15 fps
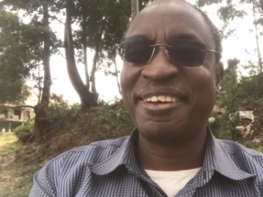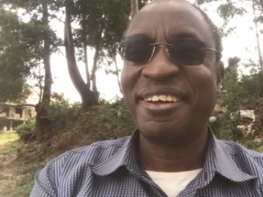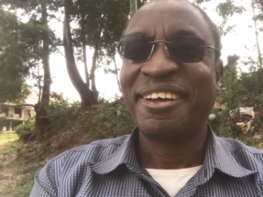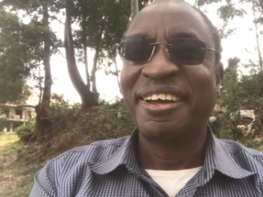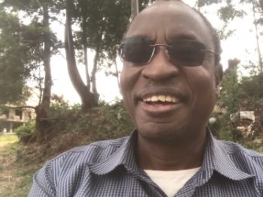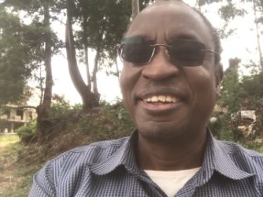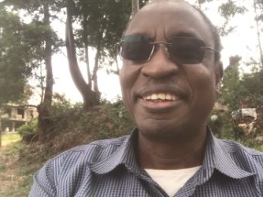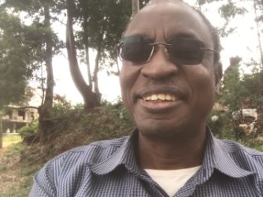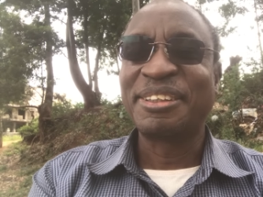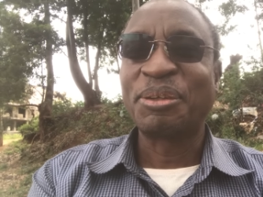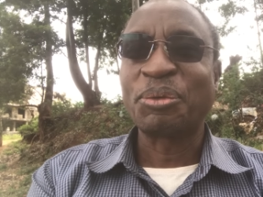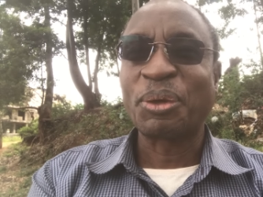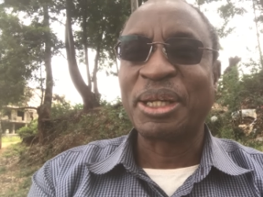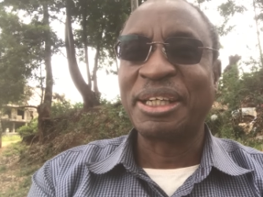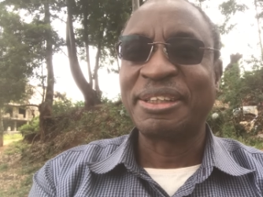this
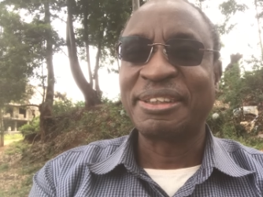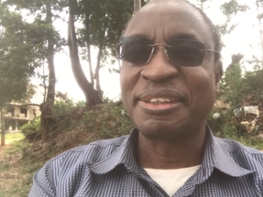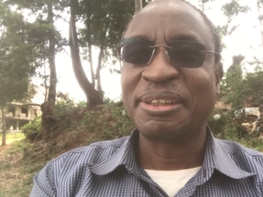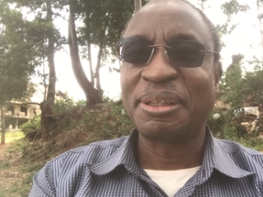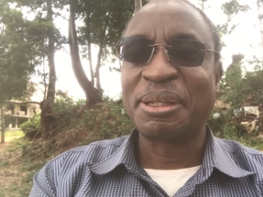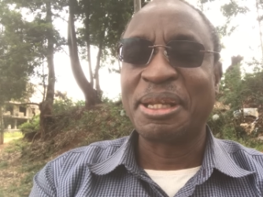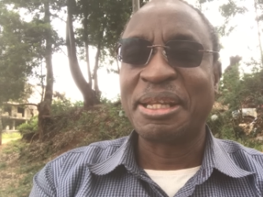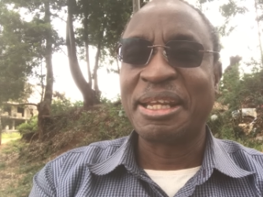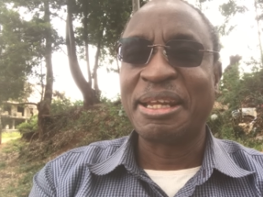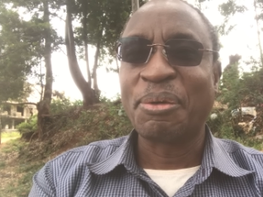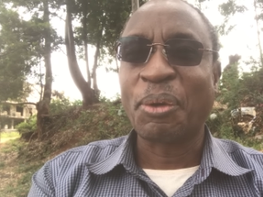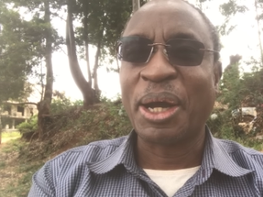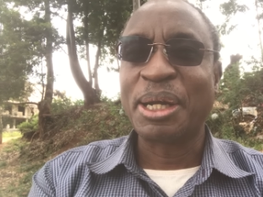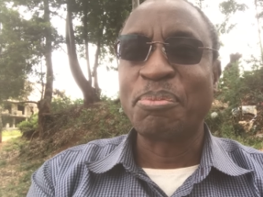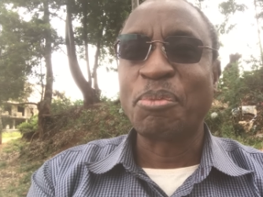is when it the, the, the,
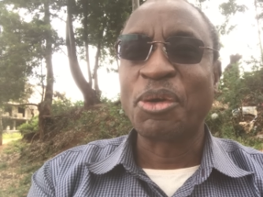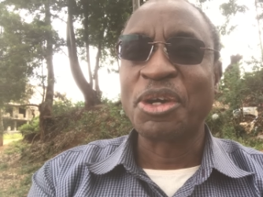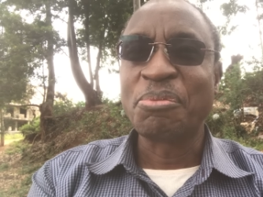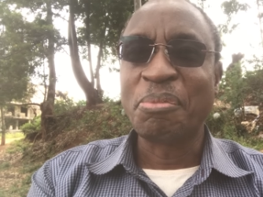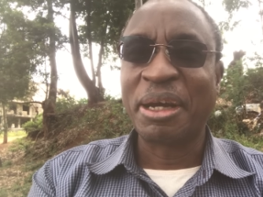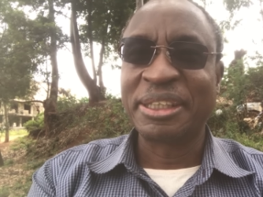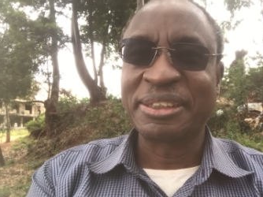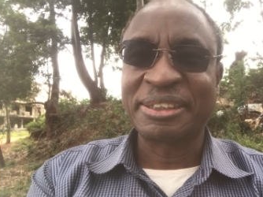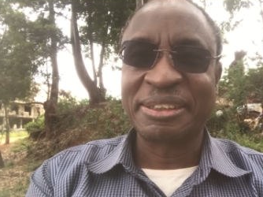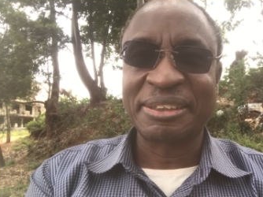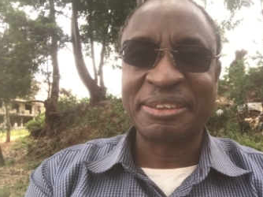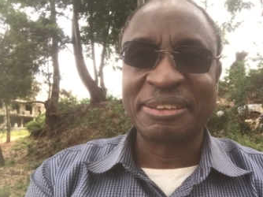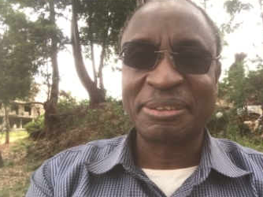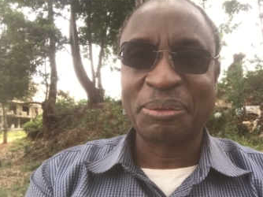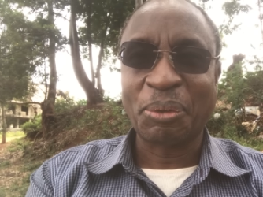word body mass
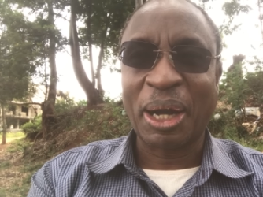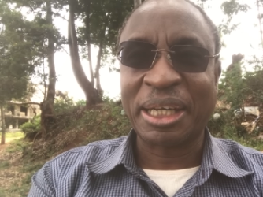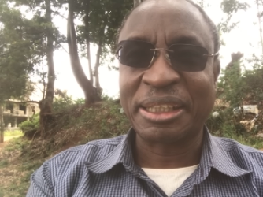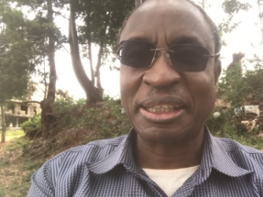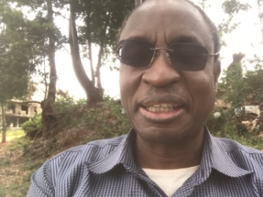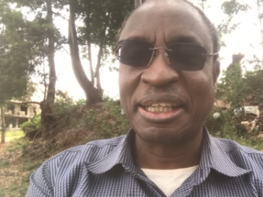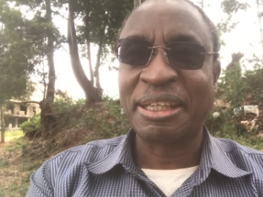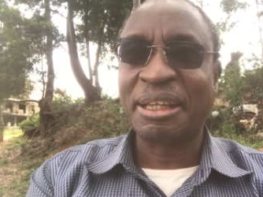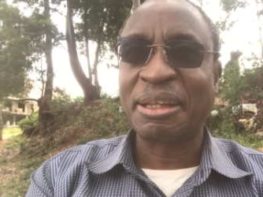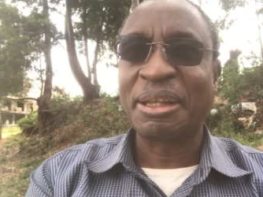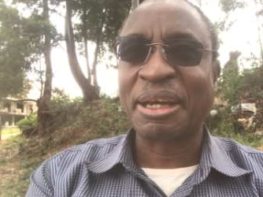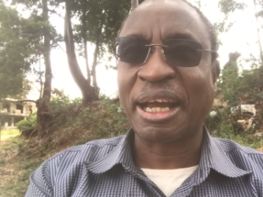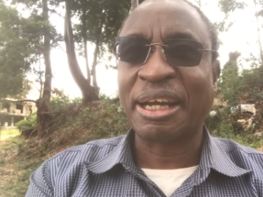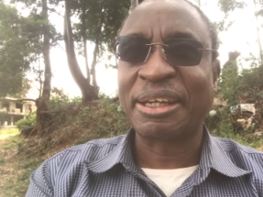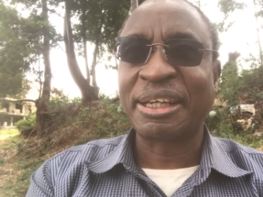work the, the,
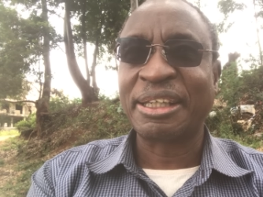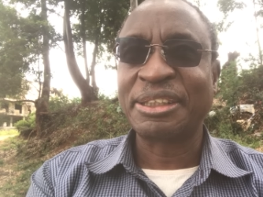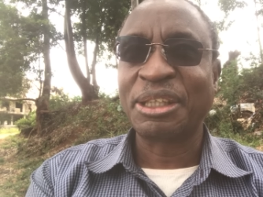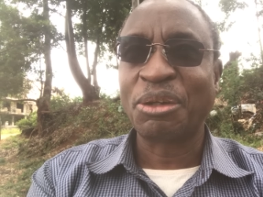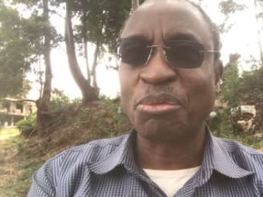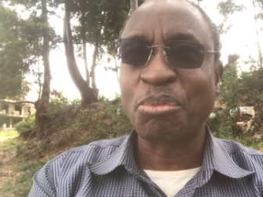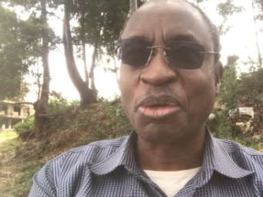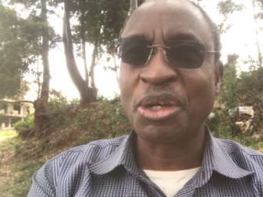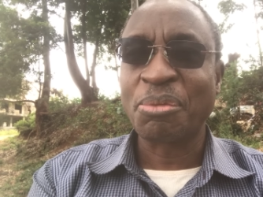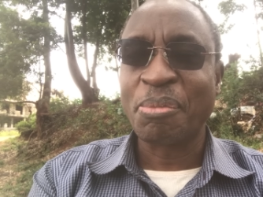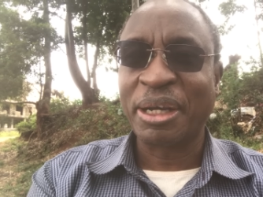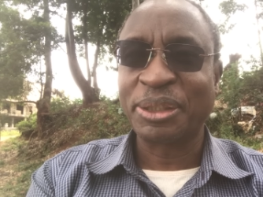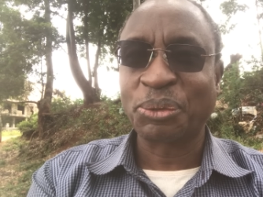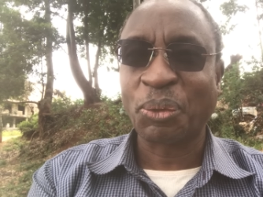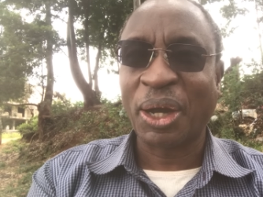the calculation of body
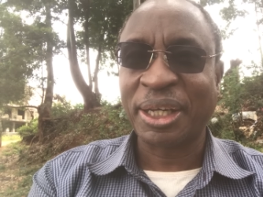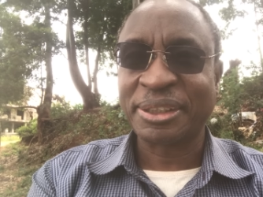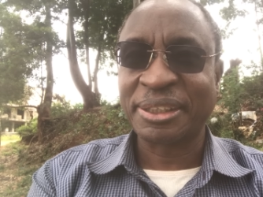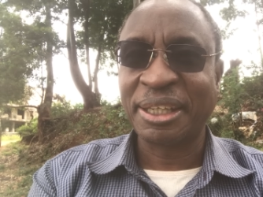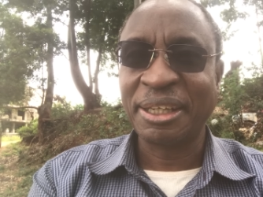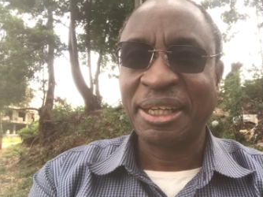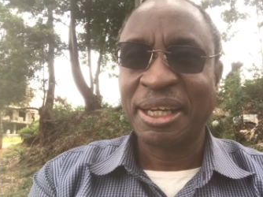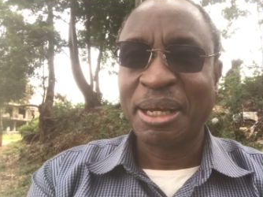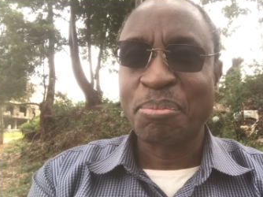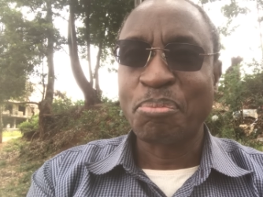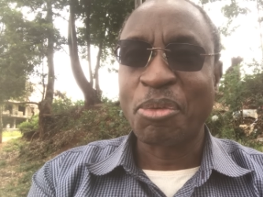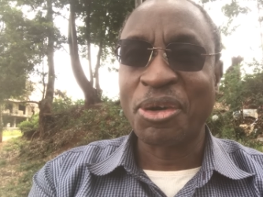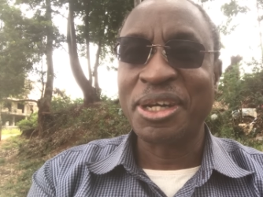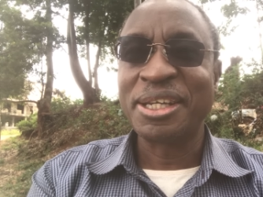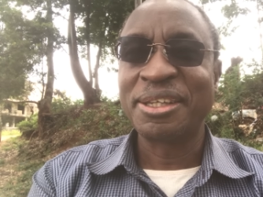mass works. Eh?
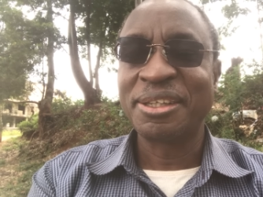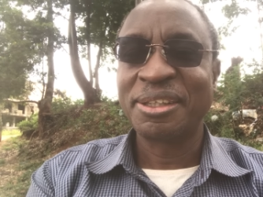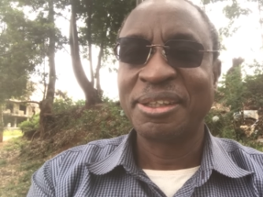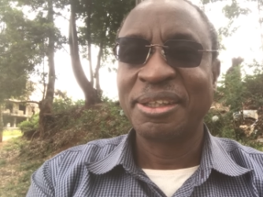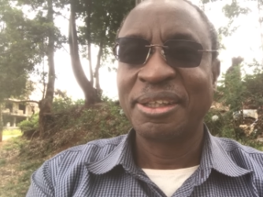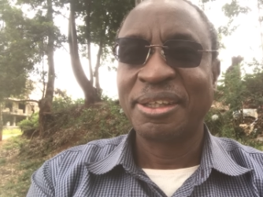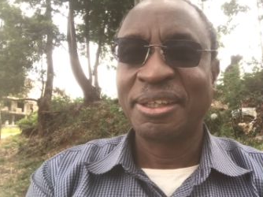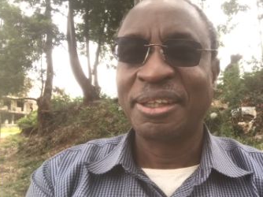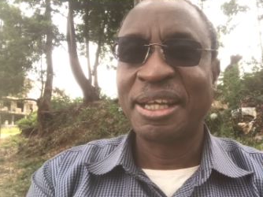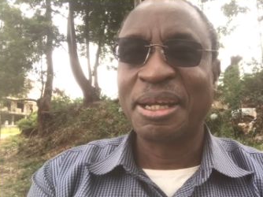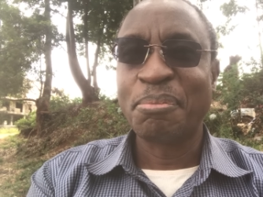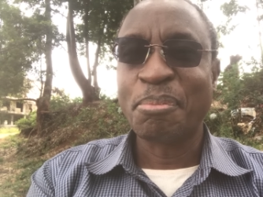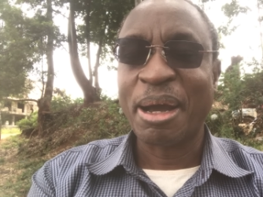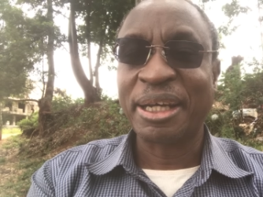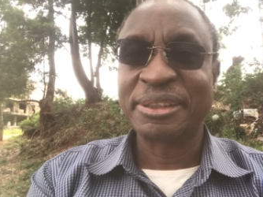Body,
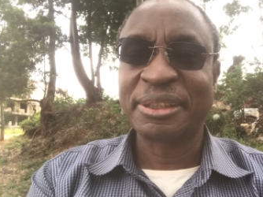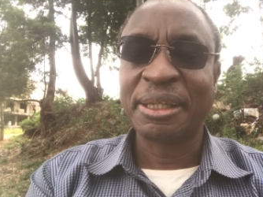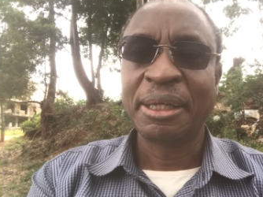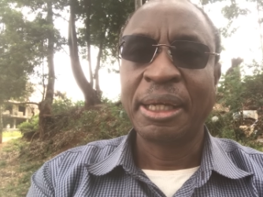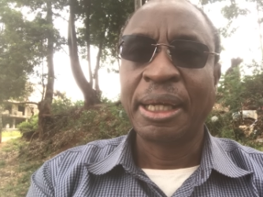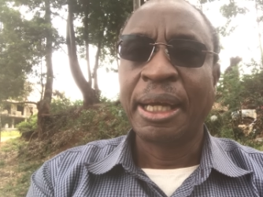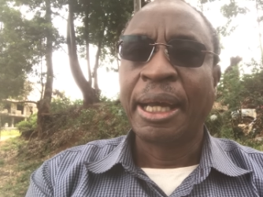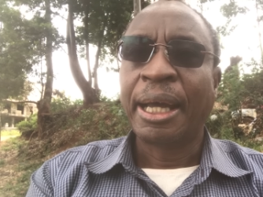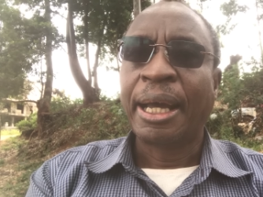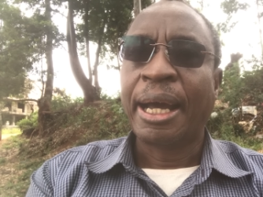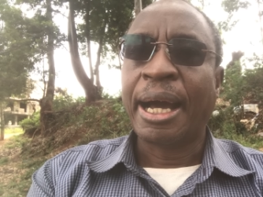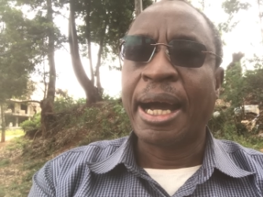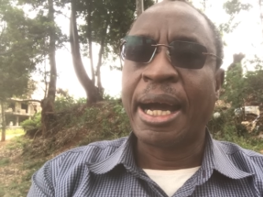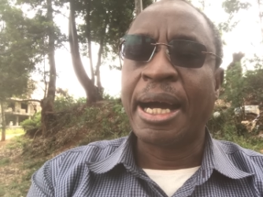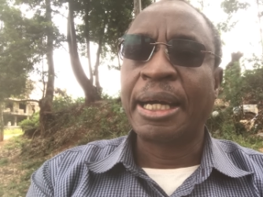then mass. Eh?
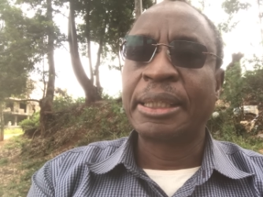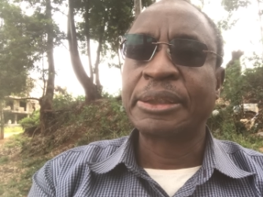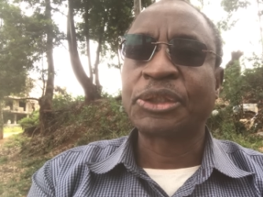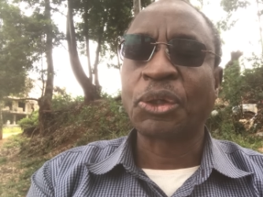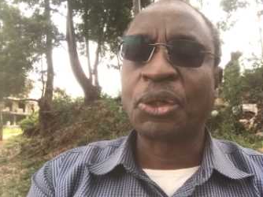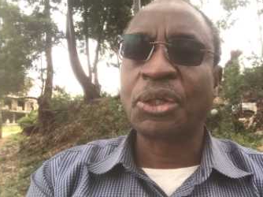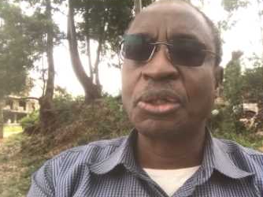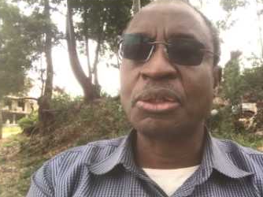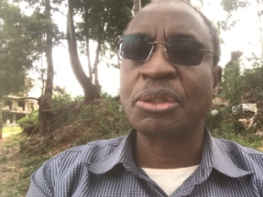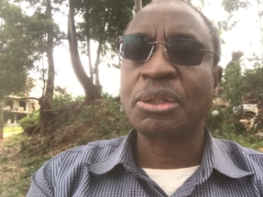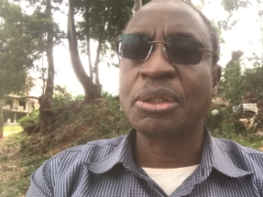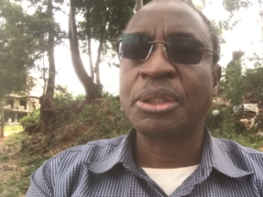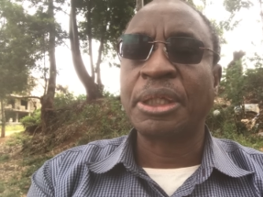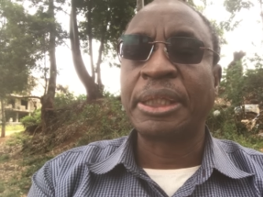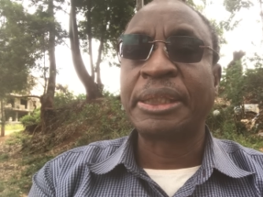Uh, so
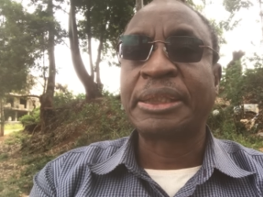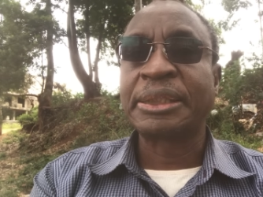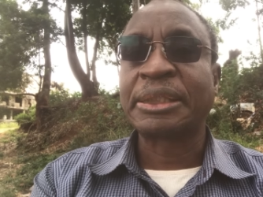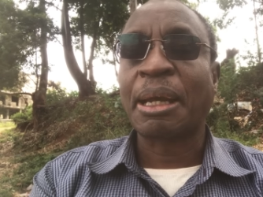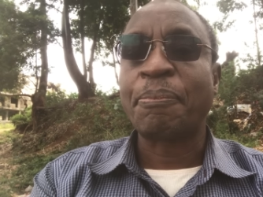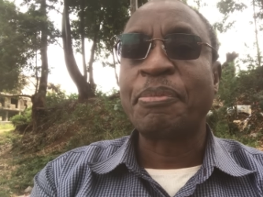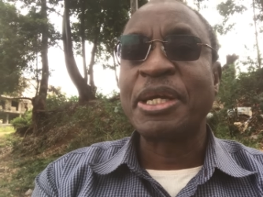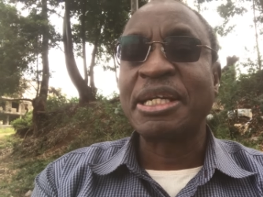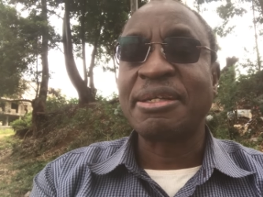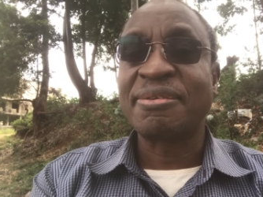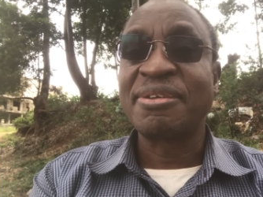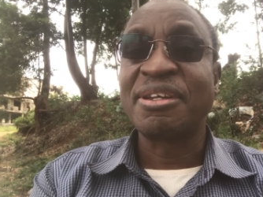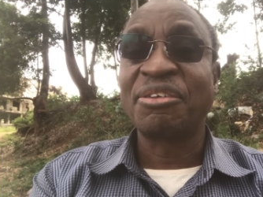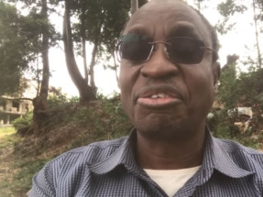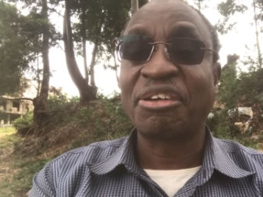it is a bit
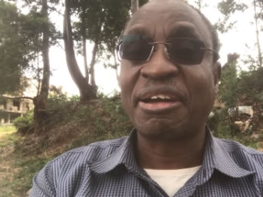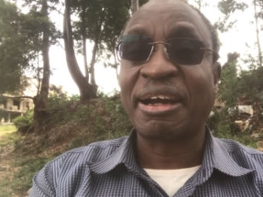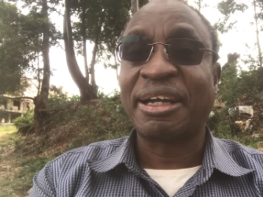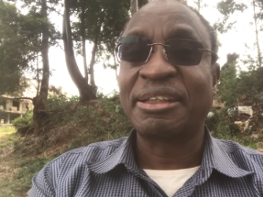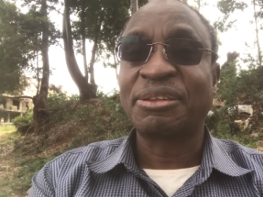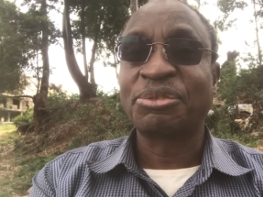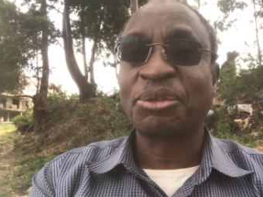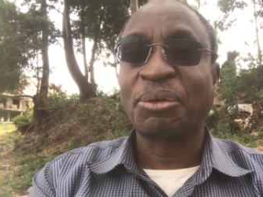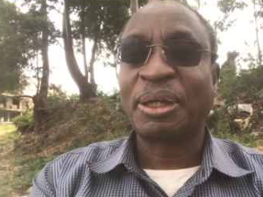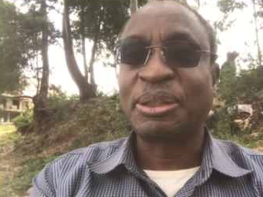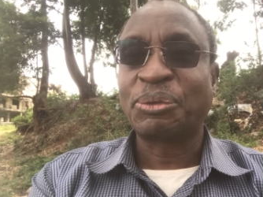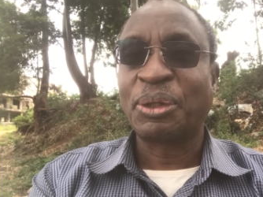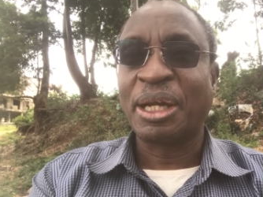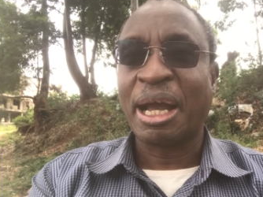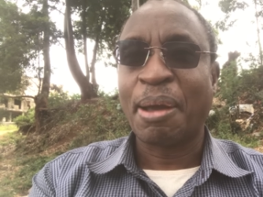difficult for
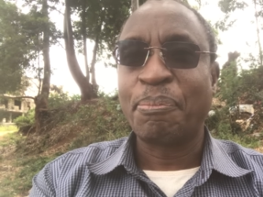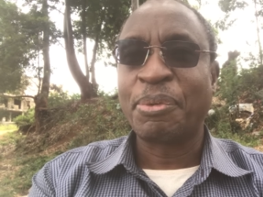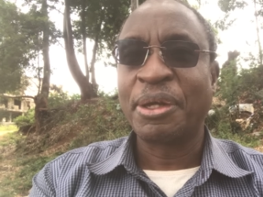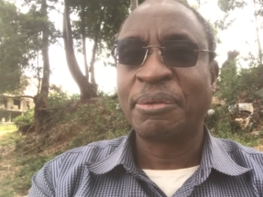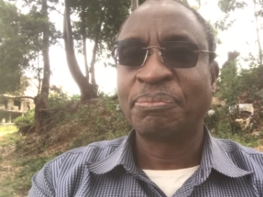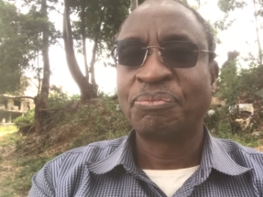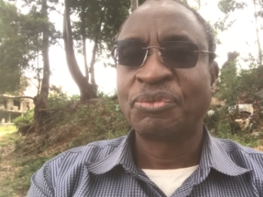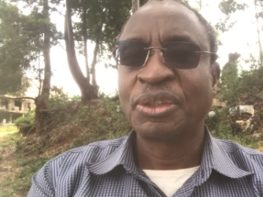what will happen.